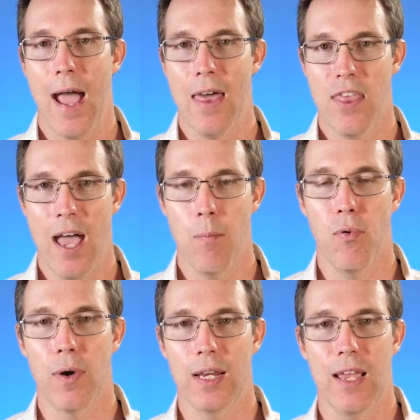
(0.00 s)
at that
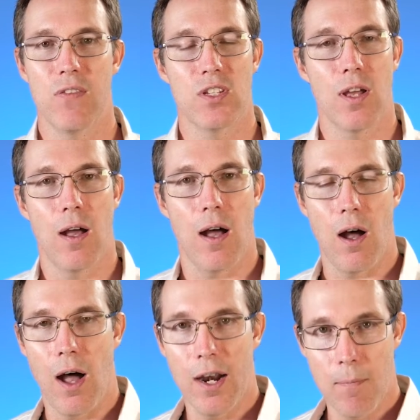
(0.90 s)
point, if it's not
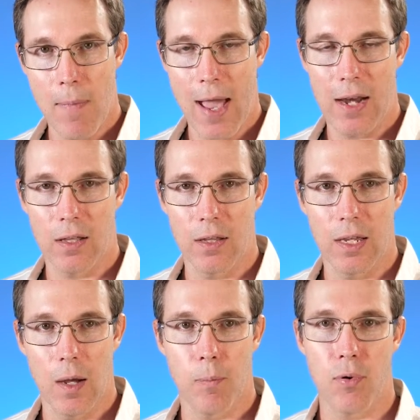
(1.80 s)

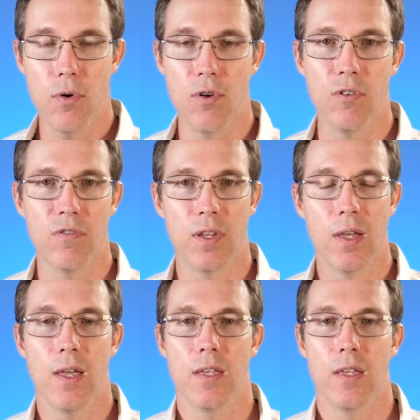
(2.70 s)
automatically approved,